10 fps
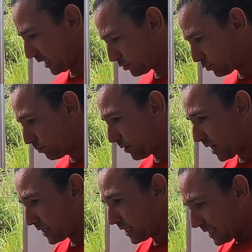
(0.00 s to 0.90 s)
to
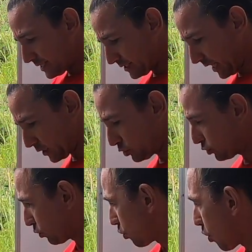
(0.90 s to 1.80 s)
burn, starts to
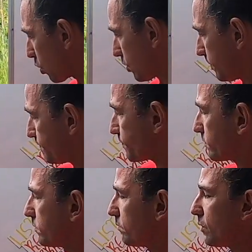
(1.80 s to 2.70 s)
cook
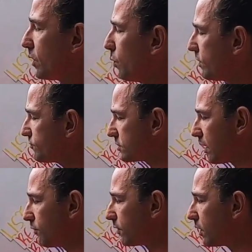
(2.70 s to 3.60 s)
with
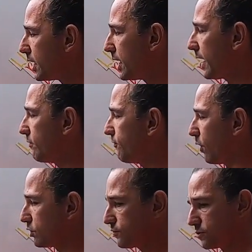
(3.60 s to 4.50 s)
sulfur and
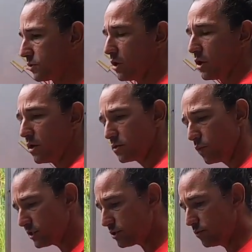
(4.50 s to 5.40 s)
phosphorus,
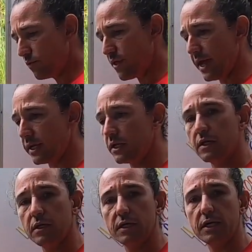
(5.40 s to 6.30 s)
which will then
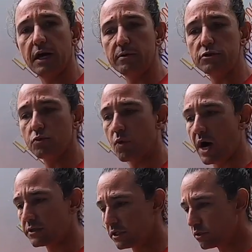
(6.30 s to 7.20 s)
come into
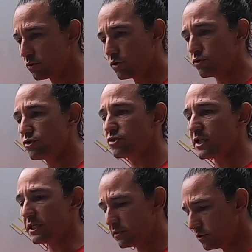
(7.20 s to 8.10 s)
what? Into those
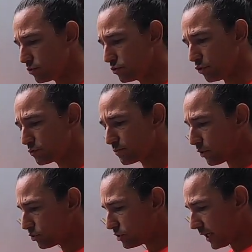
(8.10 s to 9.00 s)
seeds, into those
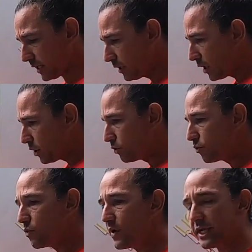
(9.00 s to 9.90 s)

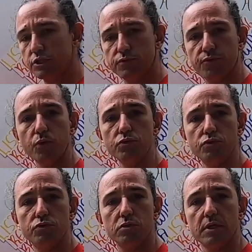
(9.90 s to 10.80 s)
protein-rich
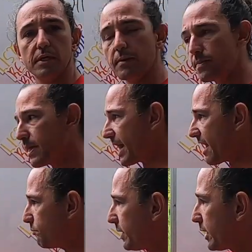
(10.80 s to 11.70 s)
foods that have
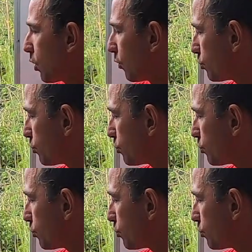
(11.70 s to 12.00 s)
been going through